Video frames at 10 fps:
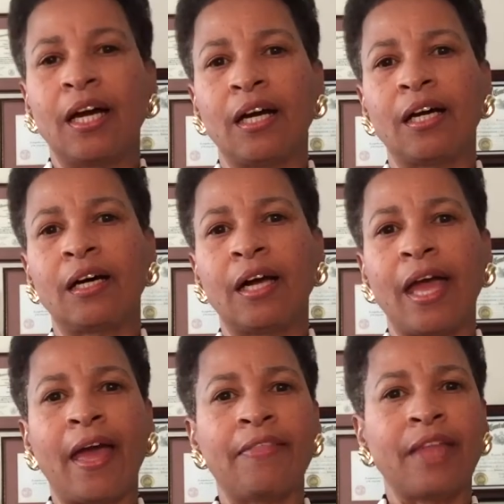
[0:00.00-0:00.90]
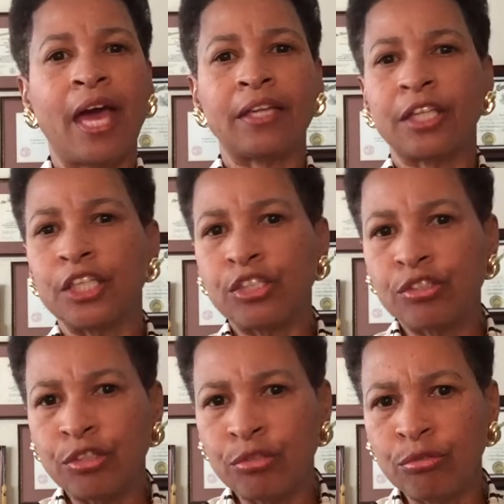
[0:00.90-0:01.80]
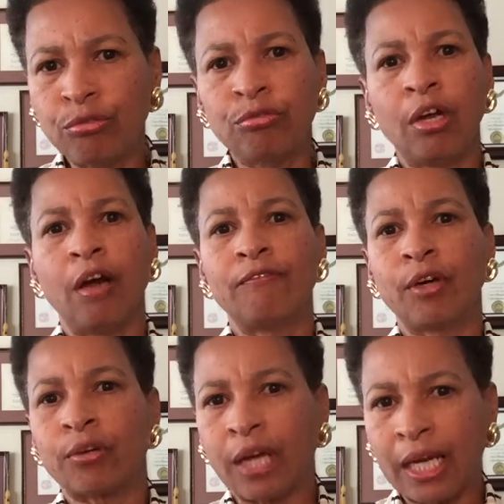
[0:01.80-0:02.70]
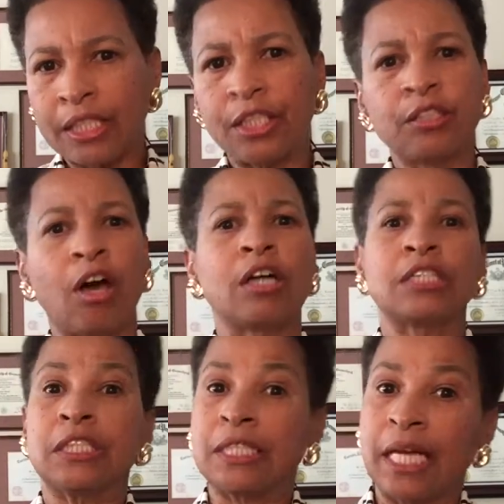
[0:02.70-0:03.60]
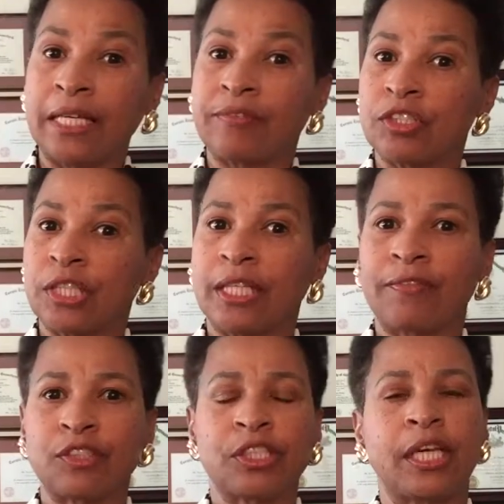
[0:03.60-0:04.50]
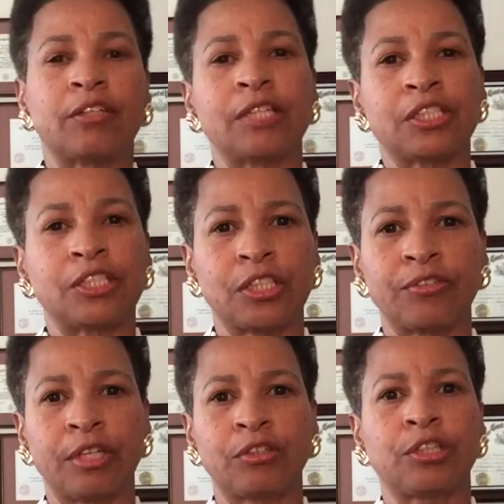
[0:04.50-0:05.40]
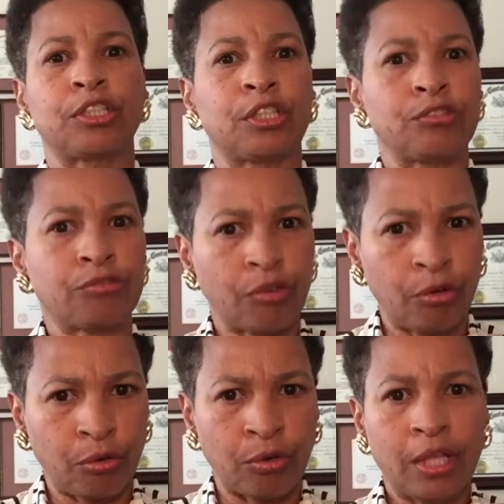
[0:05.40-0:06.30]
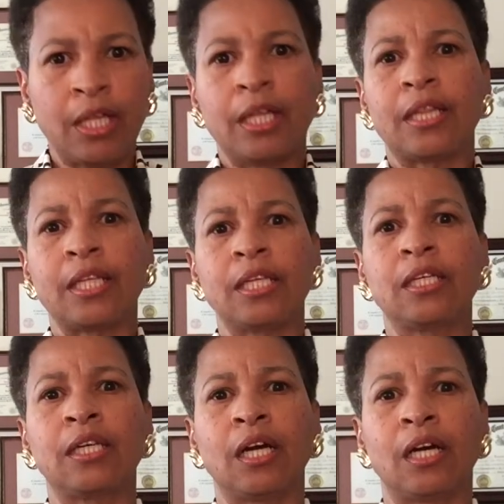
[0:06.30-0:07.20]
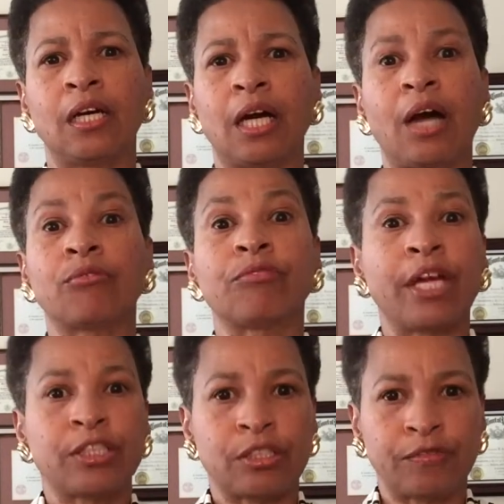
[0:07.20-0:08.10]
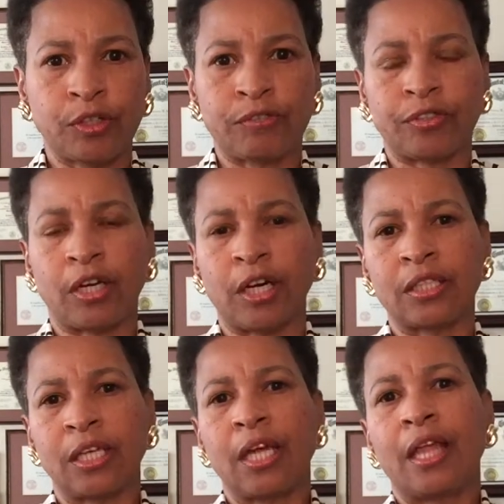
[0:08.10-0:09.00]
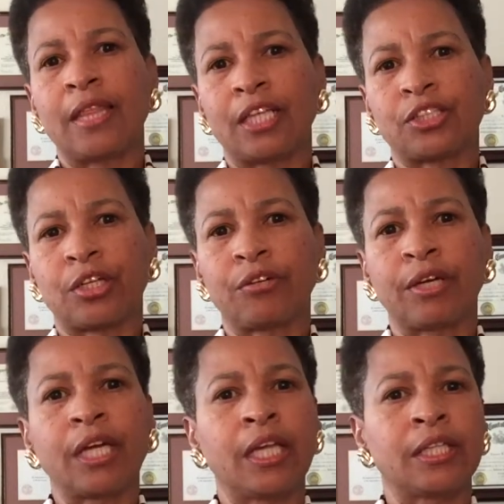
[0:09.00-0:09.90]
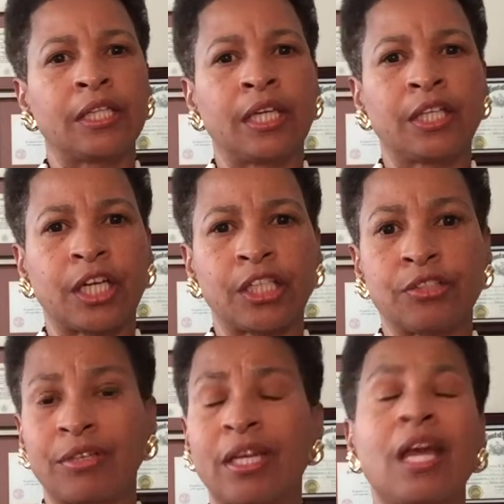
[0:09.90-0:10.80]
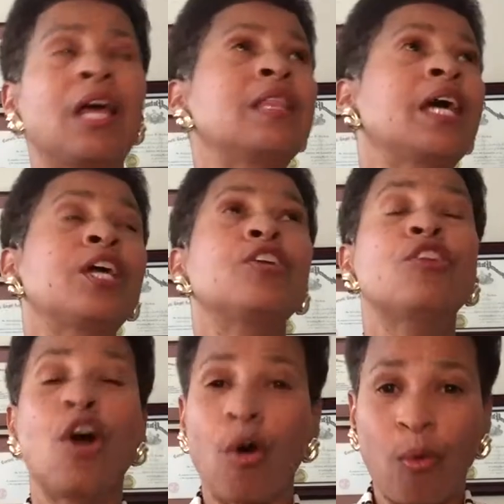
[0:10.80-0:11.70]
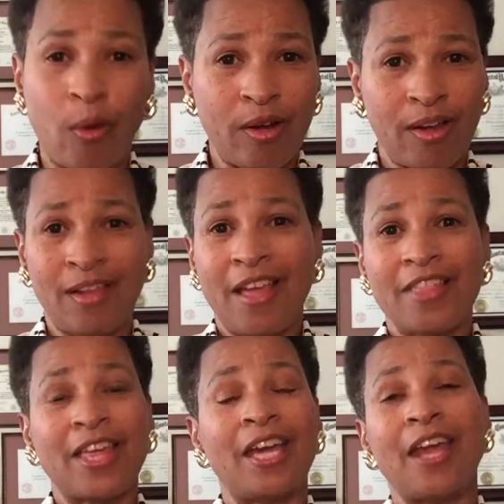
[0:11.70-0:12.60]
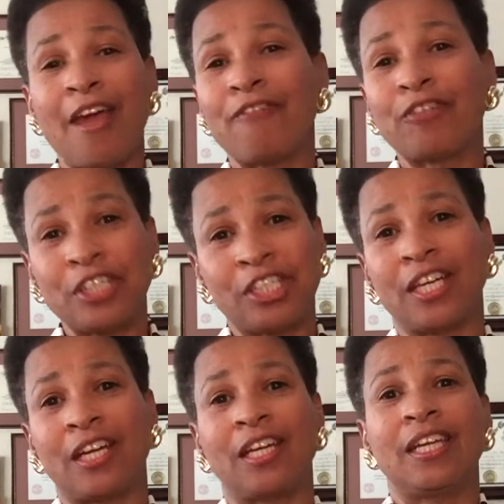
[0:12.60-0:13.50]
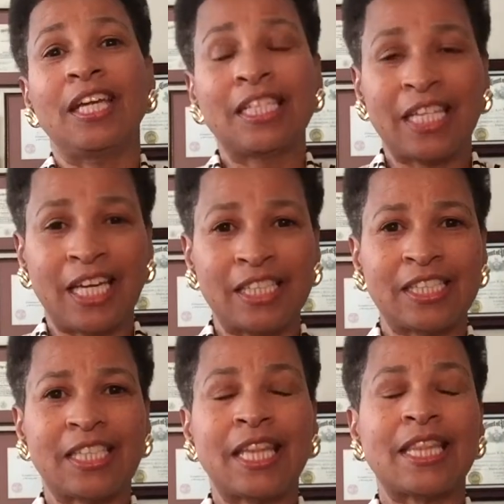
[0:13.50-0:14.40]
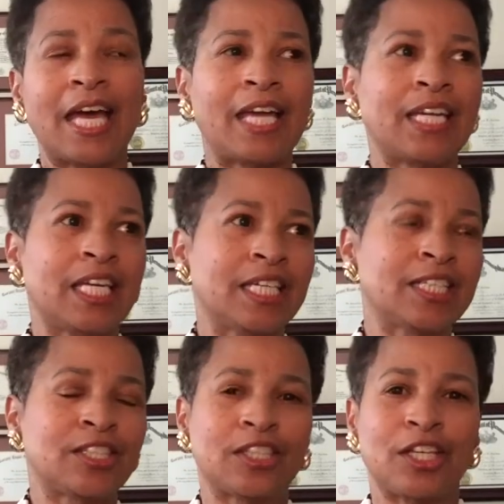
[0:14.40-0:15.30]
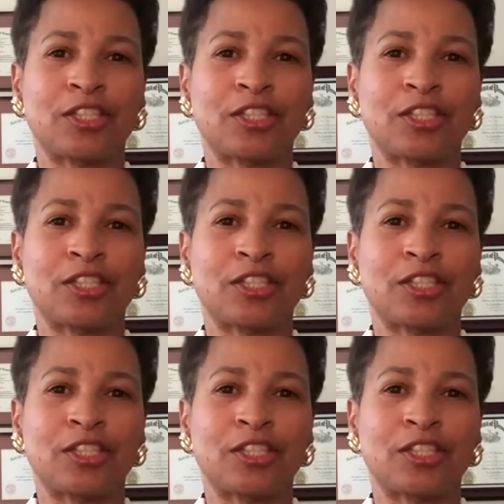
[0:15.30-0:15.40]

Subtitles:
and that these new voter ID laws in state after state after state are necessary in order to control the outrageous voter fraud that's occurring in the country. They know that every study indicates that that is